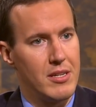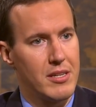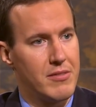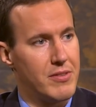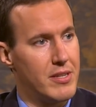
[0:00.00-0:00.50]

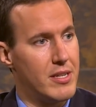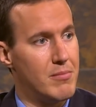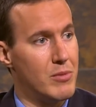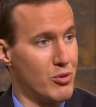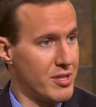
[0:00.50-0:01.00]

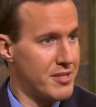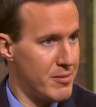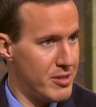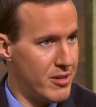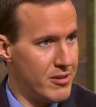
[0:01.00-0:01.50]
Given music
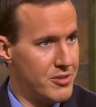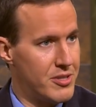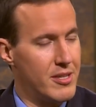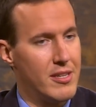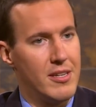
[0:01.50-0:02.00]
seminars,
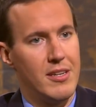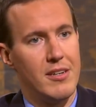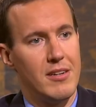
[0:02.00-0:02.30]
okay.